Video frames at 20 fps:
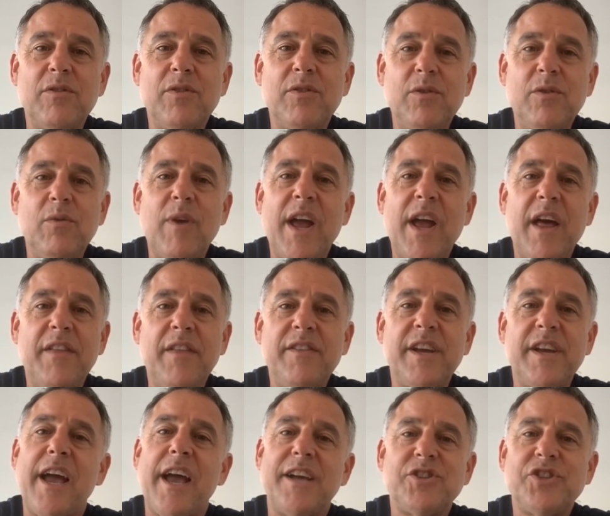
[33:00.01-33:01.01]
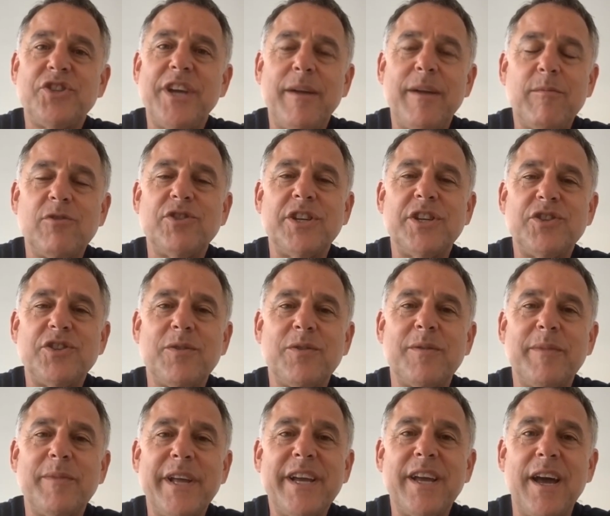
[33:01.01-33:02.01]
who ran the gas chambers at
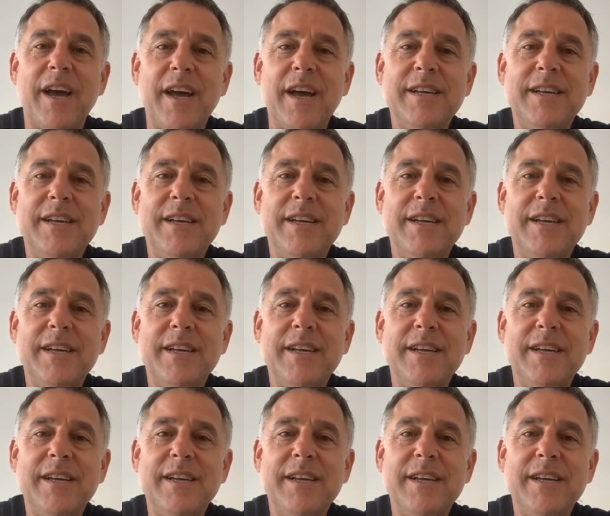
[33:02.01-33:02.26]
Treblinka.